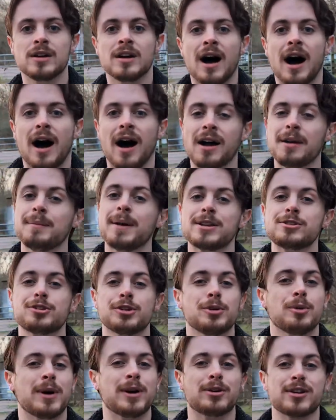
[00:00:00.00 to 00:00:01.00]
I'm
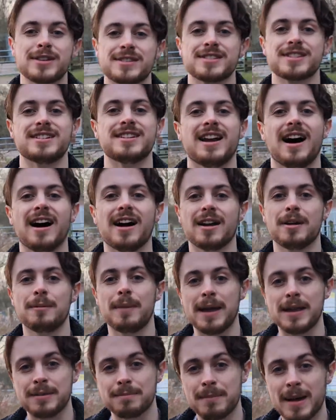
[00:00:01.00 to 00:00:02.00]
Andrew Wilkinson. I am
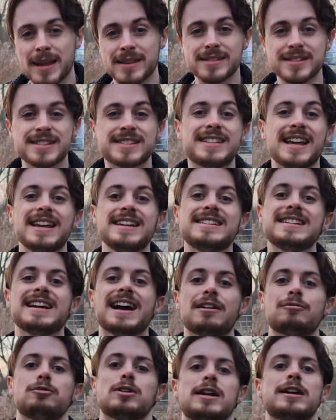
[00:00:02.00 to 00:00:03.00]
a men's dating
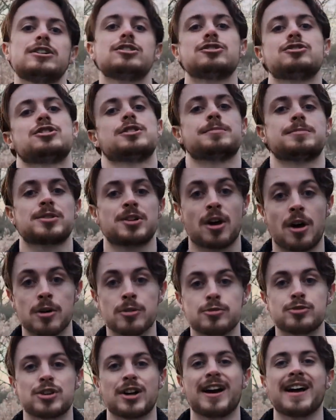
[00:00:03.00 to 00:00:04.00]
and relationships
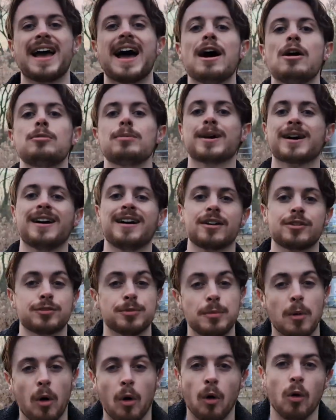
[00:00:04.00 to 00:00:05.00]
coach. I help guys
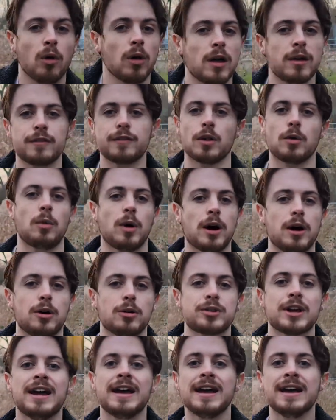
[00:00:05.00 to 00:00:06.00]
from all over the
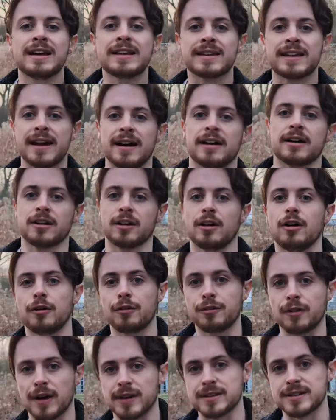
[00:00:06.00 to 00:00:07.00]
world get a
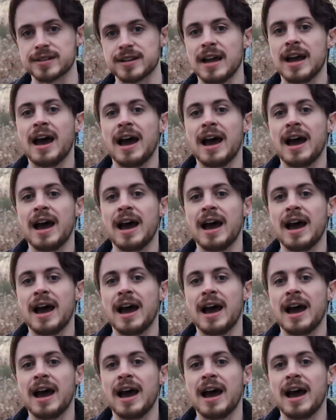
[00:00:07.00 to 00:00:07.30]
girlfriend.